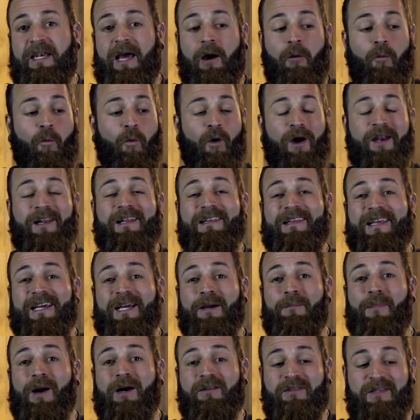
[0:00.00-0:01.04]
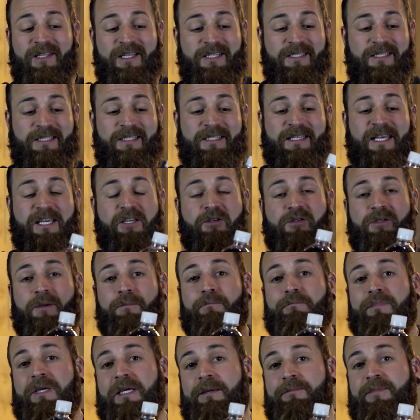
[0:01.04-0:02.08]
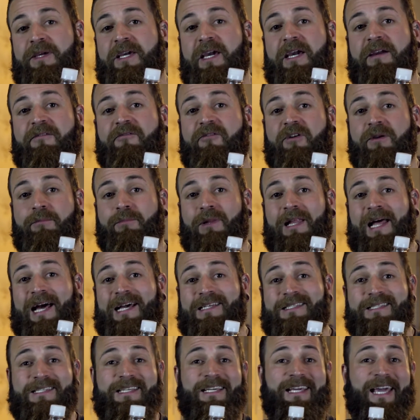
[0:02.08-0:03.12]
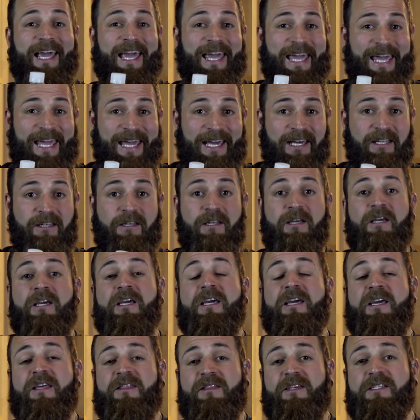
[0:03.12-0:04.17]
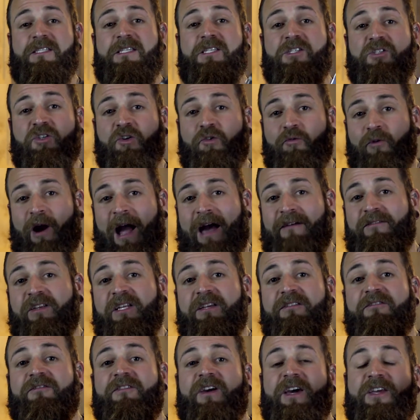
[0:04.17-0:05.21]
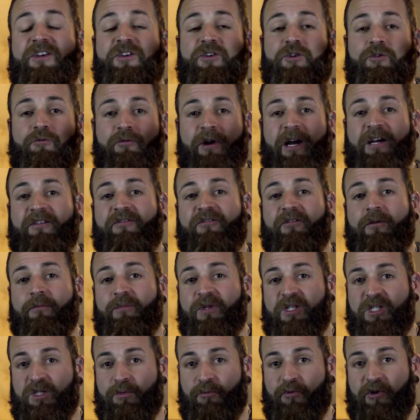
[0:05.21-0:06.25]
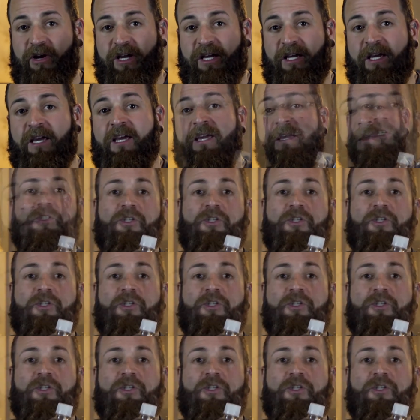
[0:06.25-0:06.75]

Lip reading: Now, what I like about this is they use a BPA-free plastic and this is gravity fed direct from the spring.